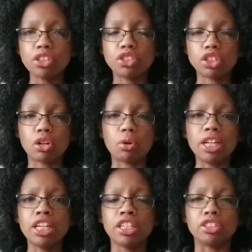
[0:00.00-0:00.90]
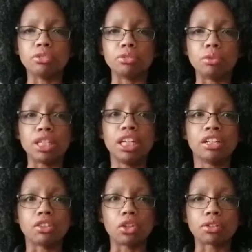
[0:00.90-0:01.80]
So you
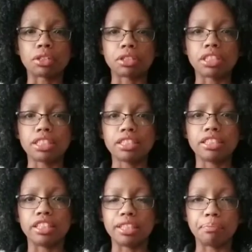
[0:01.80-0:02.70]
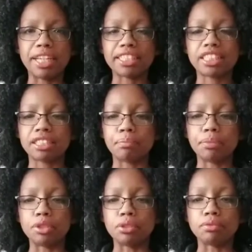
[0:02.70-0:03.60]
learn the basic
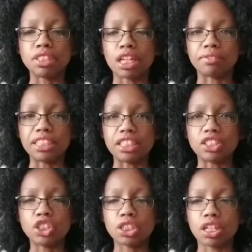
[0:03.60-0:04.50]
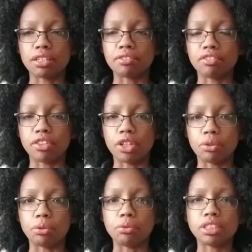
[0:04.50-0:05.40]
moves of each of
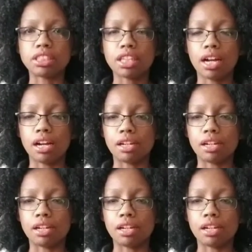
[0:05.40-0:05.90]
those.